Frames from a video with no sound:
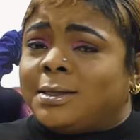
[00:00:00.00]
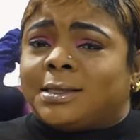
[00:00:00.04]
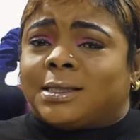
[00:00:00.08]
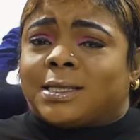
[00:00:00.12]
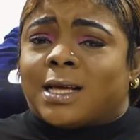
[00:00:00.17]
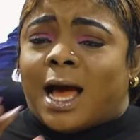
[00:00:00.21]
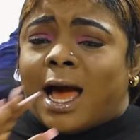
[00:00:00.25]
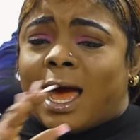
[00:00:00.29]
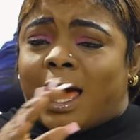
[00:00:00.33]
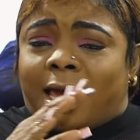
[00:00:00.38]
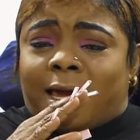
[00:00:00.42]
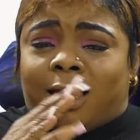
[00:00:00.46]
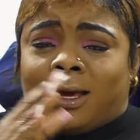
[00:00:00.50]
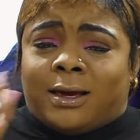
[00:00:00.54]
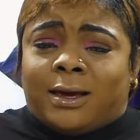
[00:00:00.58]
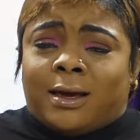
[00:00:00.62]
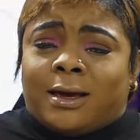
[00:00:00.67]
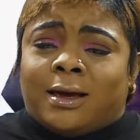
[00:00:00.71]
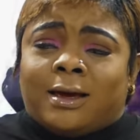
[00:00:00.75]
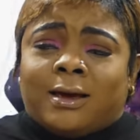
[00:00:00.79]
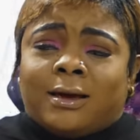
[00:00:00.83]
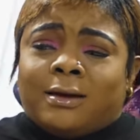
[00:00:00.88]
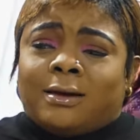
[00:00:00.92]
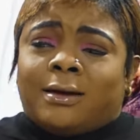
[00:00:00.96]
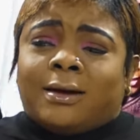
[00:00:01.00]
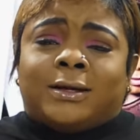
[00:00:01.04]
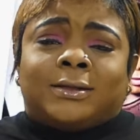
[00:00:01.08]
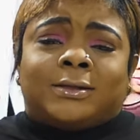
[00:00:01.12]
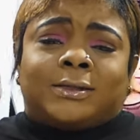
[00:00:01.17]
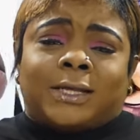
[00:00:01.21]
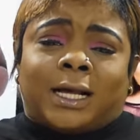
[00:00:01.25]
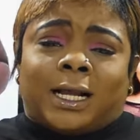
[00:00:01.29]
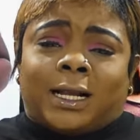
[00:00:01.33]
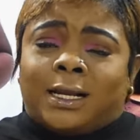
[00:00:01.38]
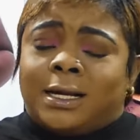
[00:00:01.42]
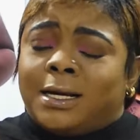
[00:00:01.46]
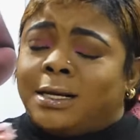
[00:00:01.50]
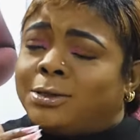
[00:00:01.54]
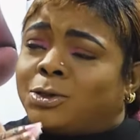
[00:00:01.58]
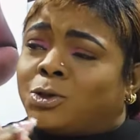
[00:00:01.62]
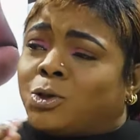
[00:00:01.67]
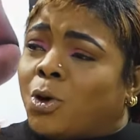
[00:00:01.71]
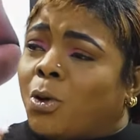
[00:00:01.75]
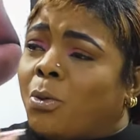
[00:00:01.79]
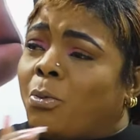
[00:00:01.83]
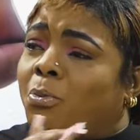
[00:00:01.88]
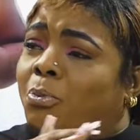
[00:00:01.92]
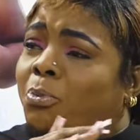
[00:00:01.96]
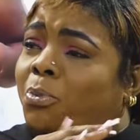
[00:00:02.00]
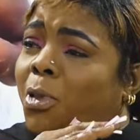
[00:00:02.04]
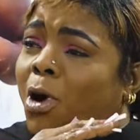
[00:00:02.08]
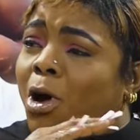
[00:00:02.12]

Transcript: This guy challenge some